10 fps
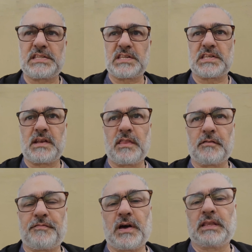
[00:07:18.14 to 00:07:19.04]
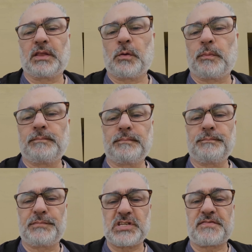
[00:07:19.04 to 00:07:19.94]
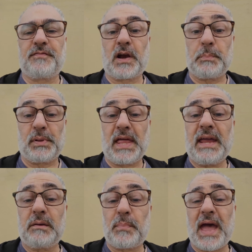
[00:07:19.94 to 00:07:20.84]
This is another fun little just very plain